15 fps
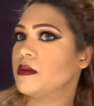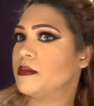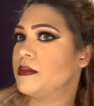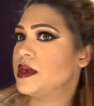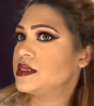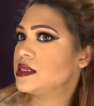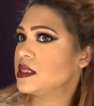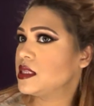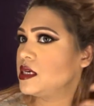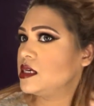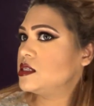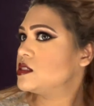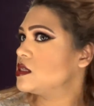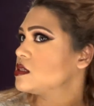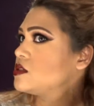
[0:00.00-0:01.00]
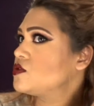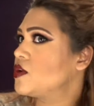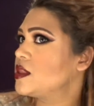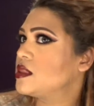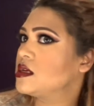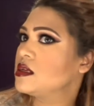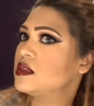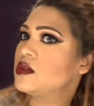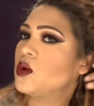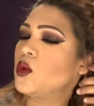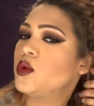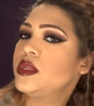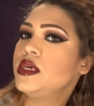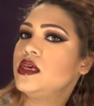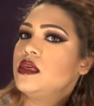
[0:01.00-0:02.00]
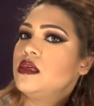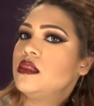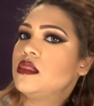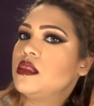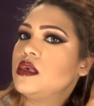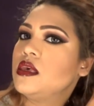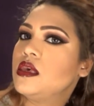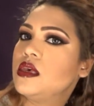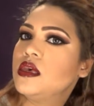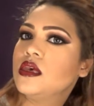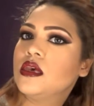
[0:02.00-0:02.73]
basically just straighten only the